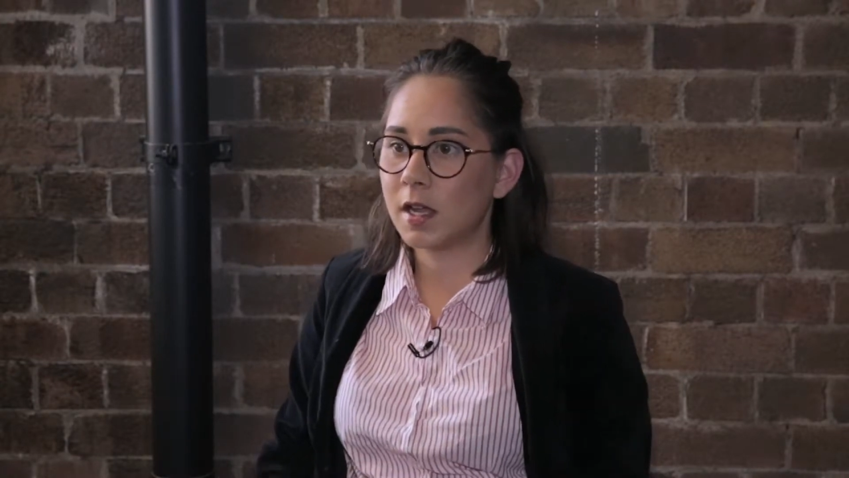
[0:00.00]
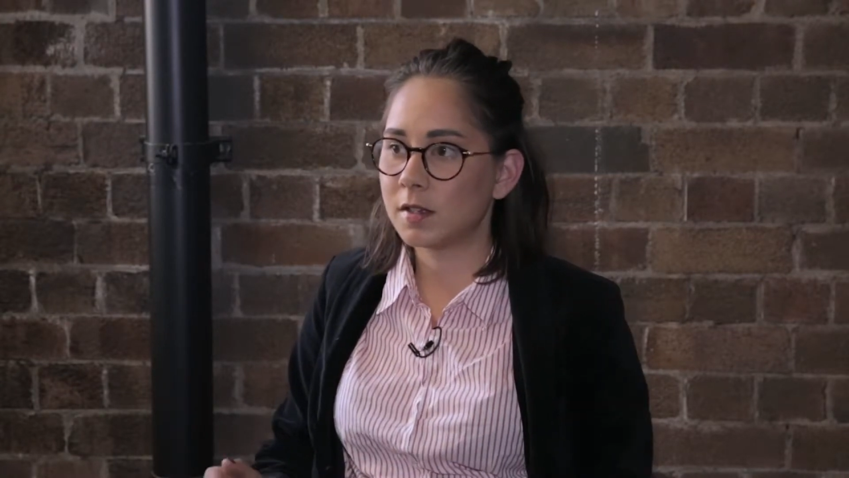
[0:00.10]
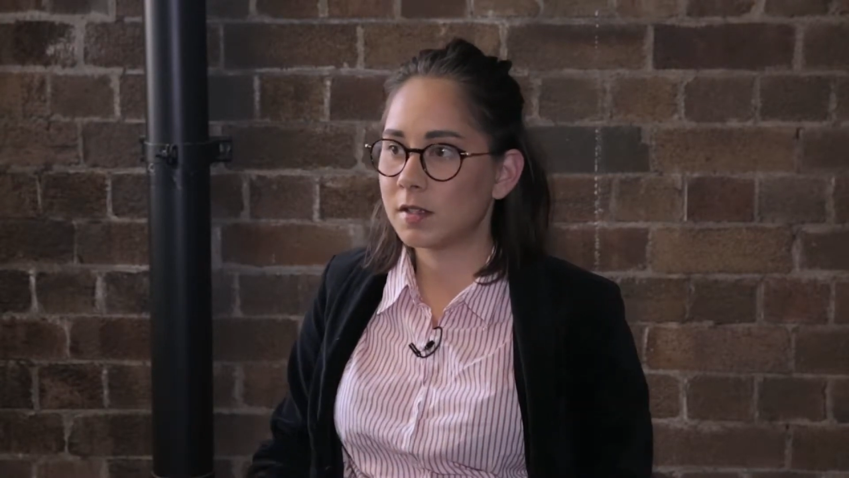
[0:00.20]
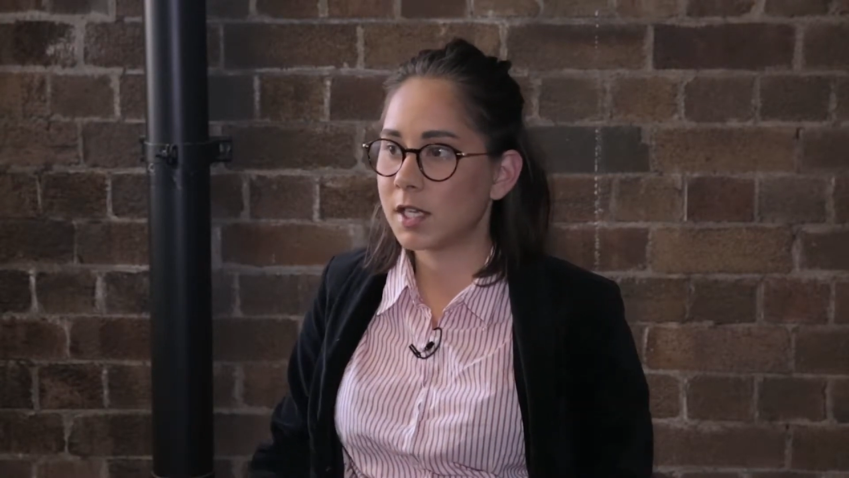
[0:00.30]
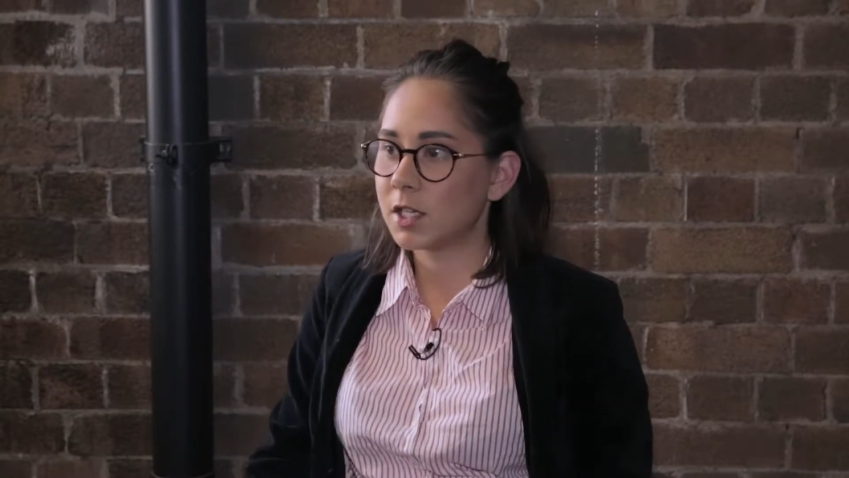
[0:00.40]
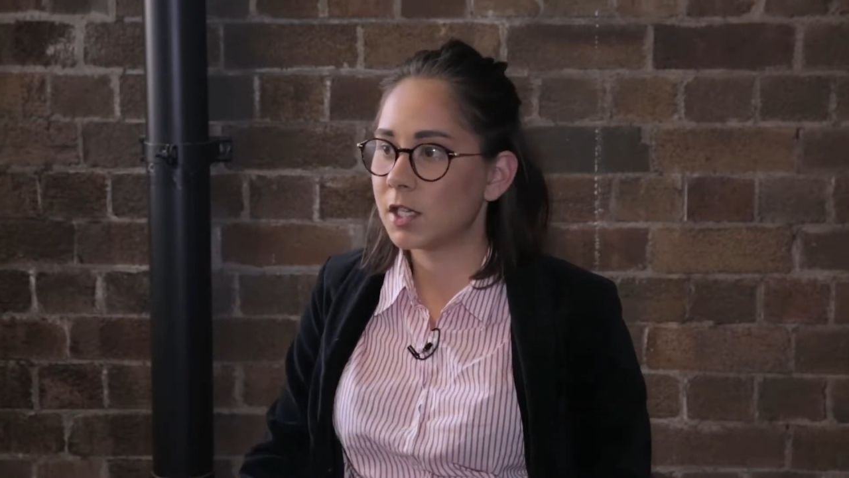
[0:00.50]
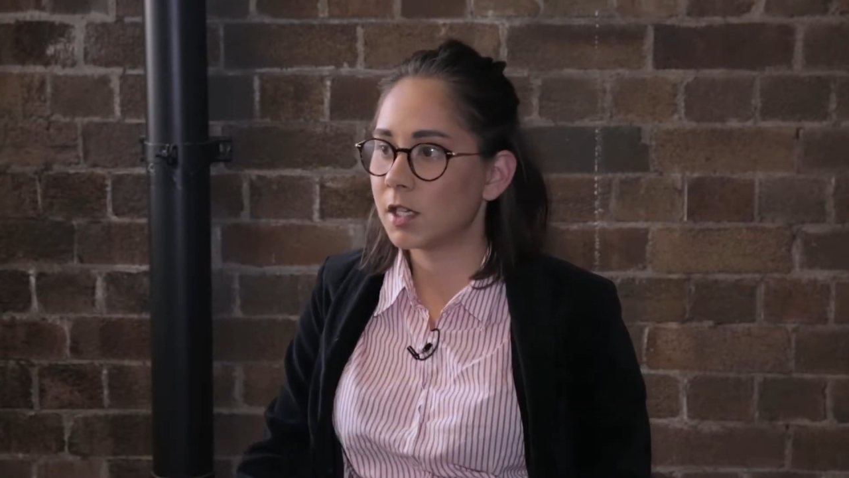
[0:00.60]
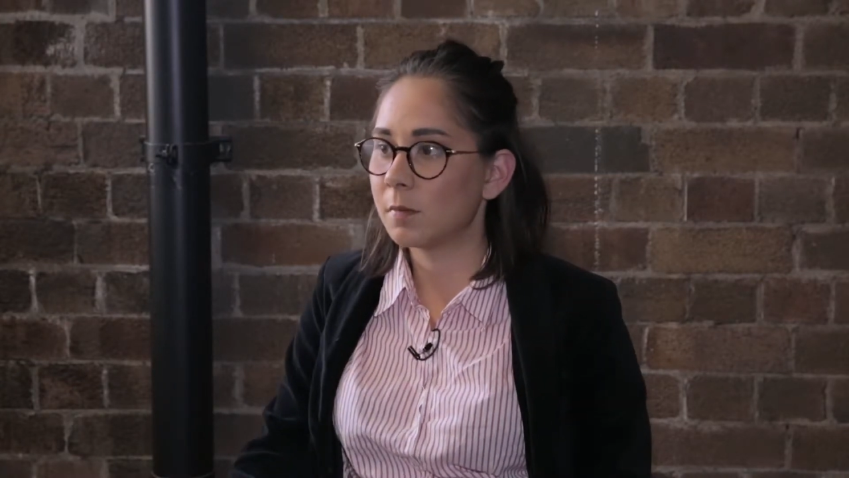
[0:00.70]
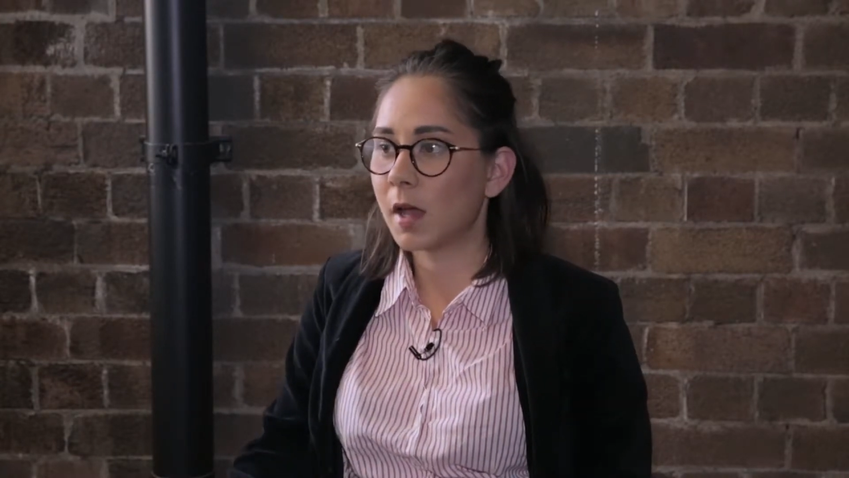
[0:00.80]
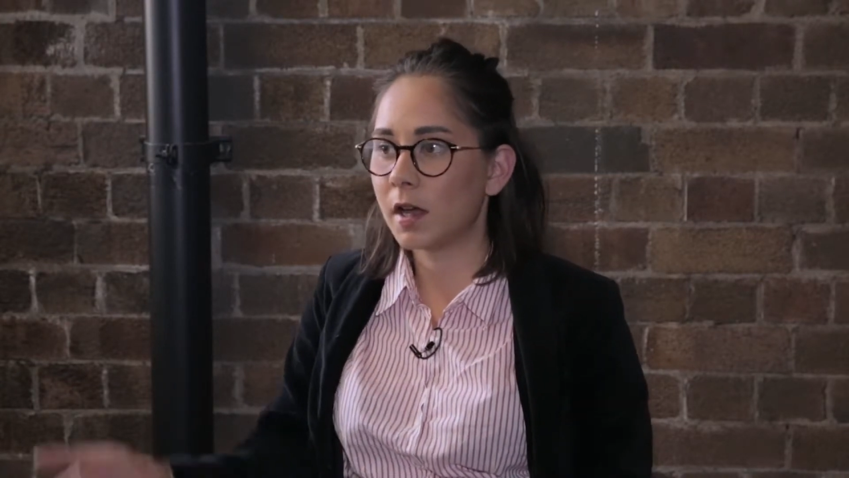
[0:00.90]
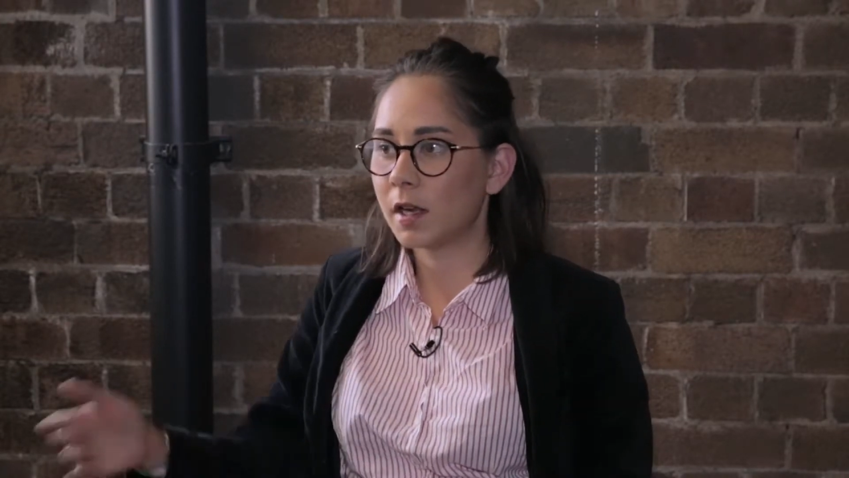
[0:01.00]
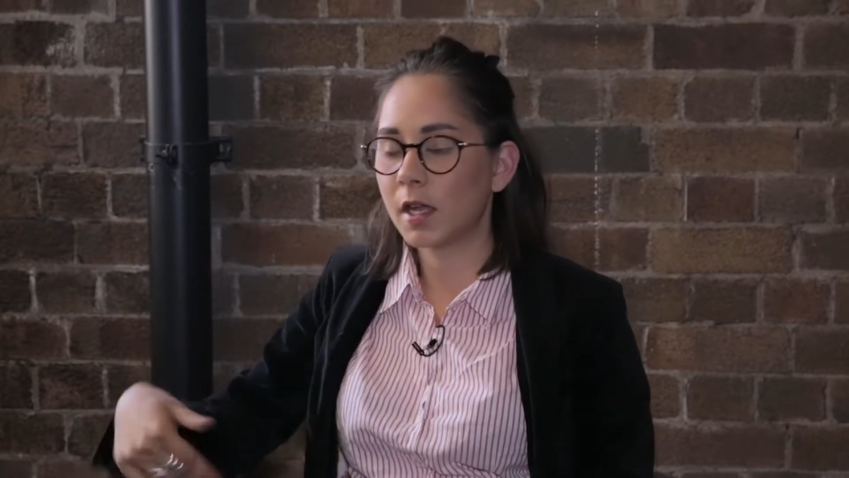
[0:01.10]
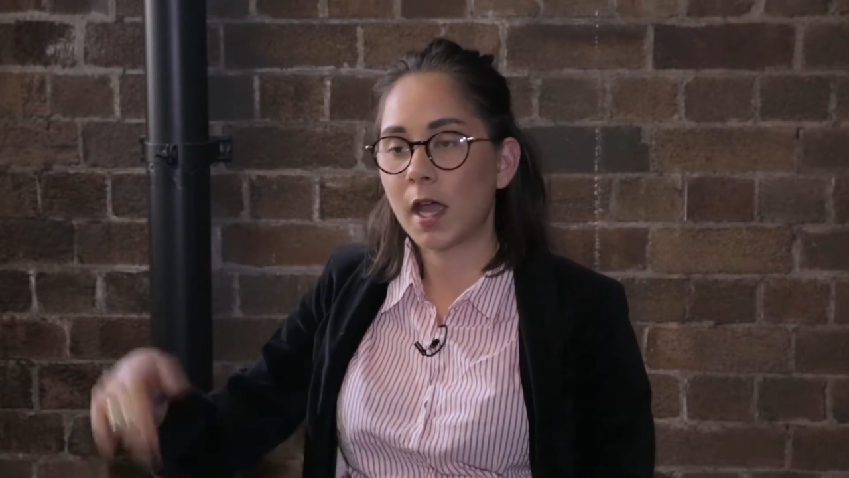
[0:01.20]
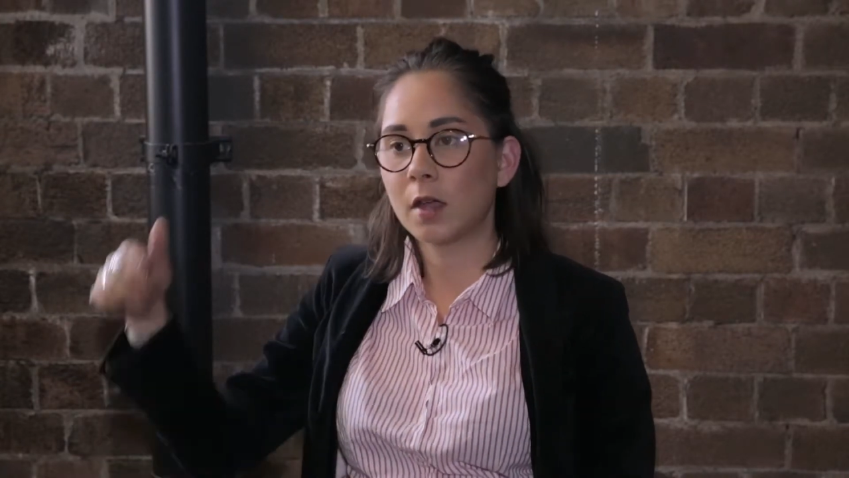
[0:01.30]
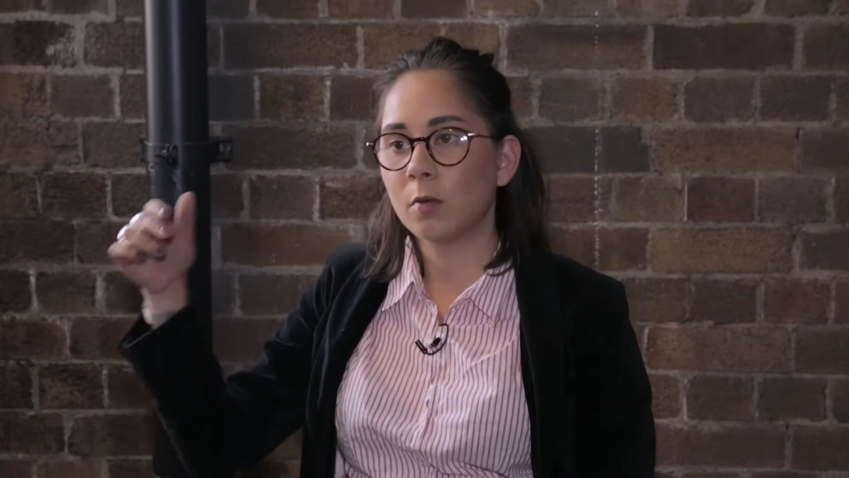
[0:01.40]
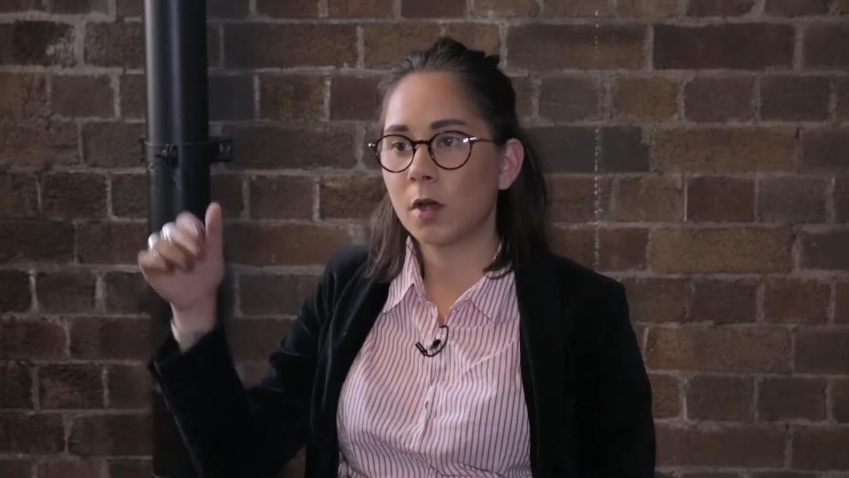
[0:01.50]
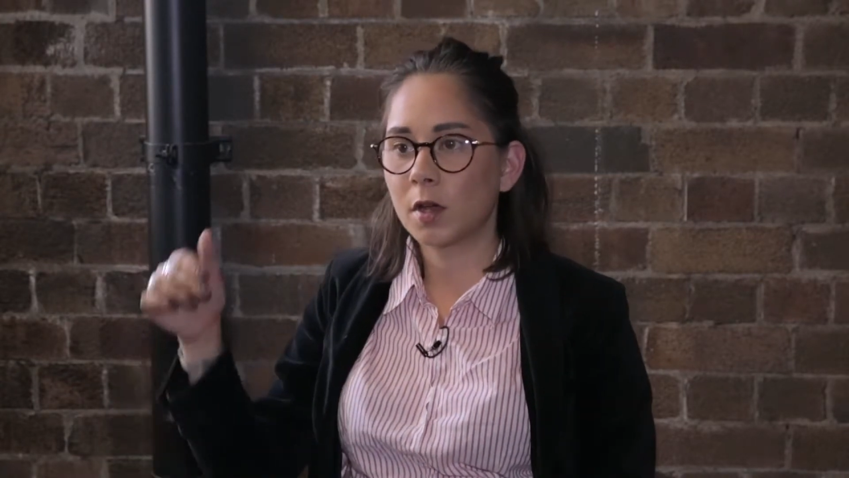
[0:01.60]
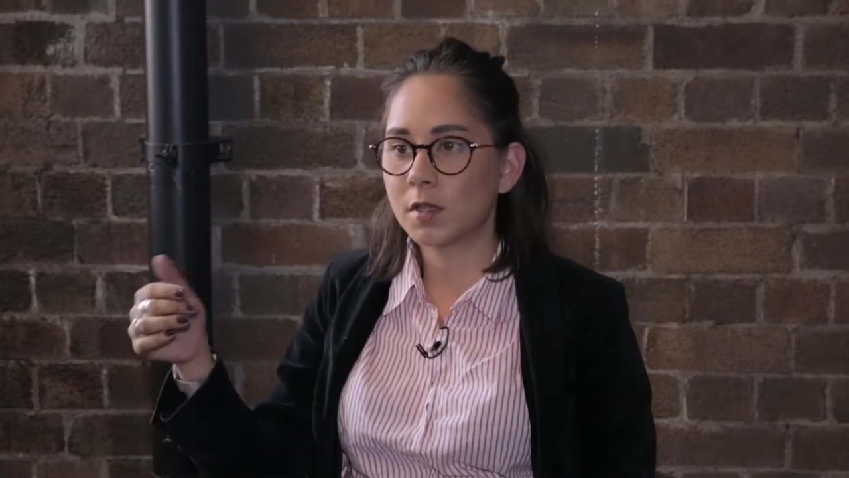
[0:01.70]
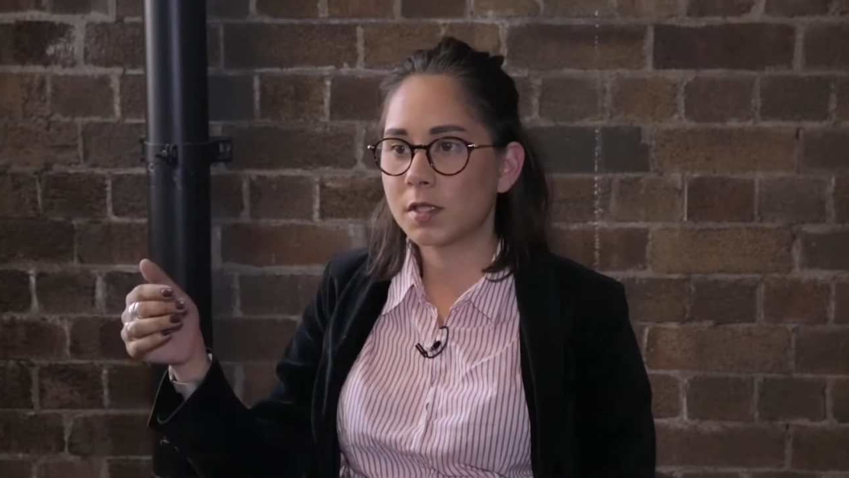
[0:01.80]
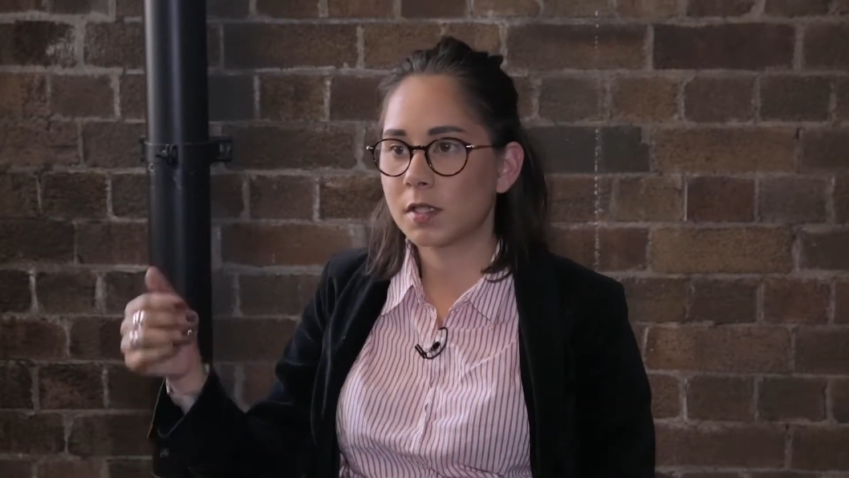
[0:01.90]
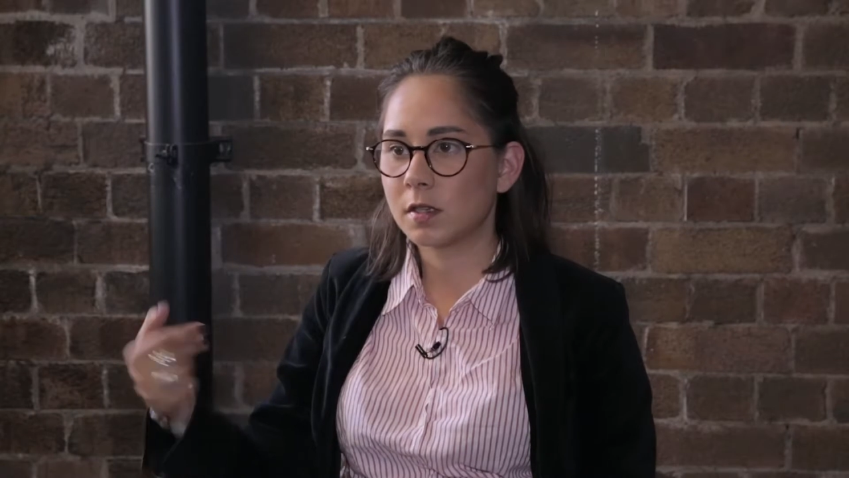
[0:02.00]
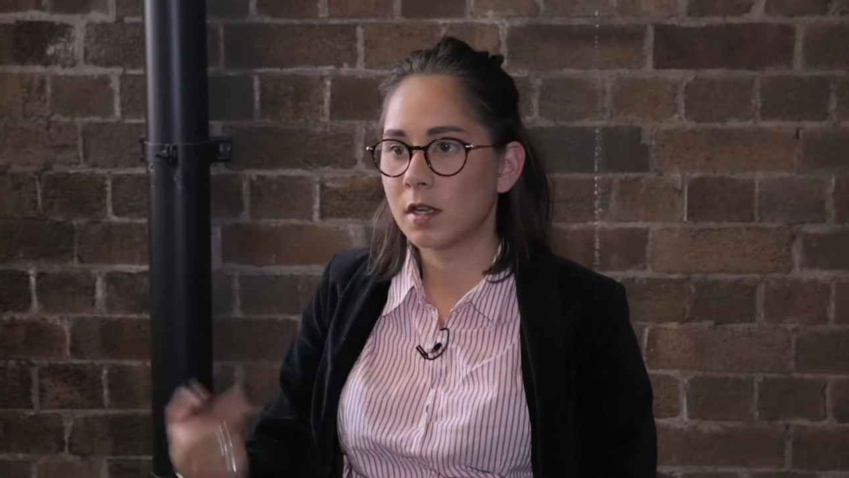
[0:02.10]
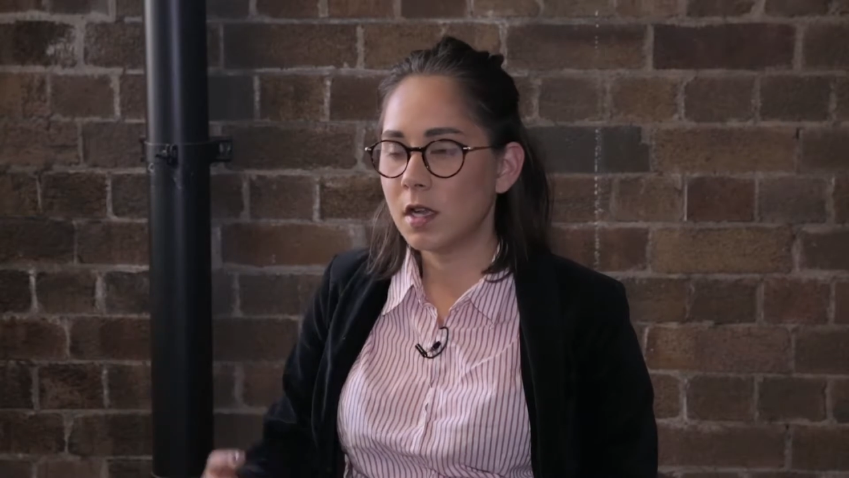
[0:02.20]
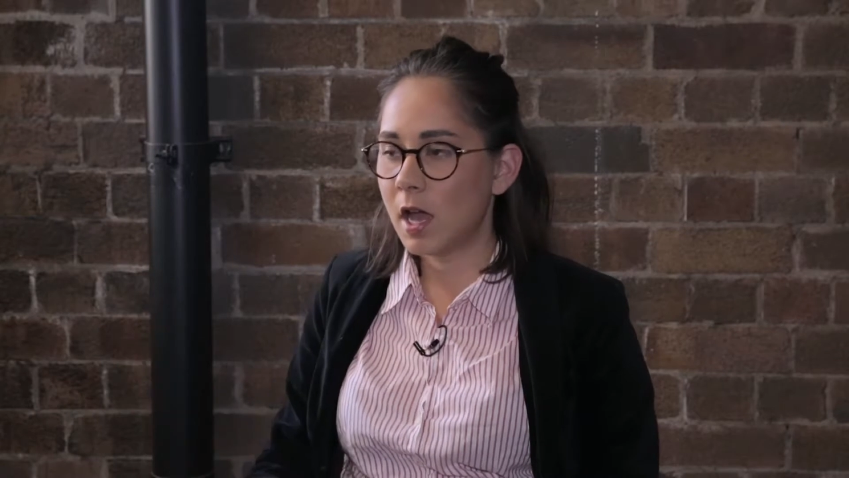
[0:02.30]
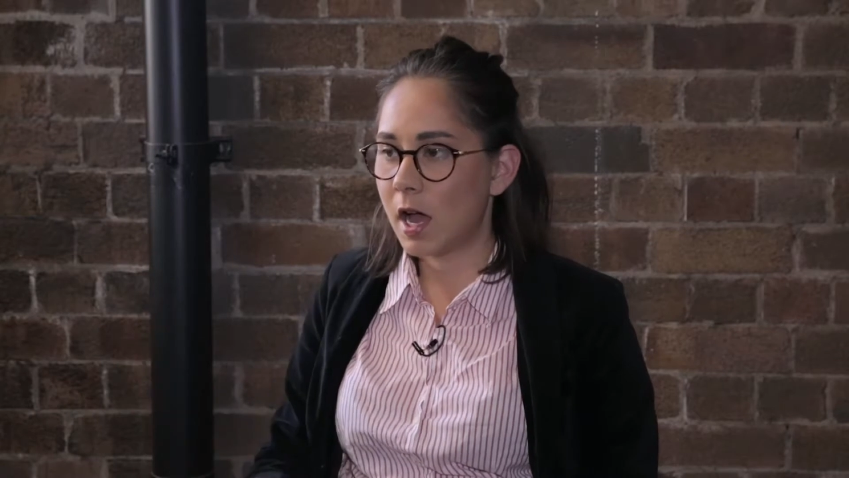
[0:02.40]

and teaching him how to hang works and